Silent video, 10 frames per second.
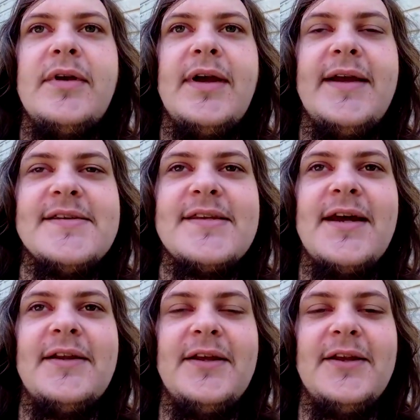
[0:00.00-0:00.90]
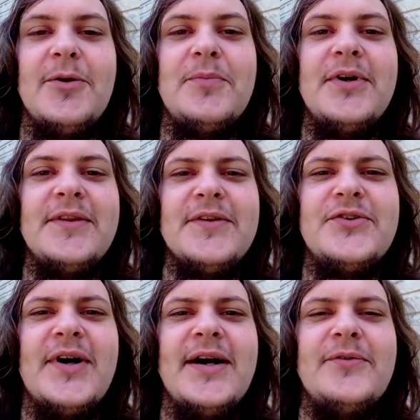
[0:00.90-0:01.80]
I guess kind of like, you know, putting the
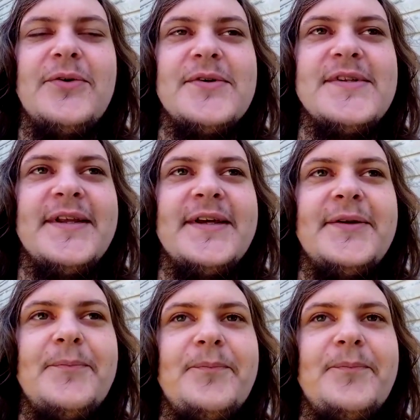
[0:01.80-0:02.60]
drive towards that,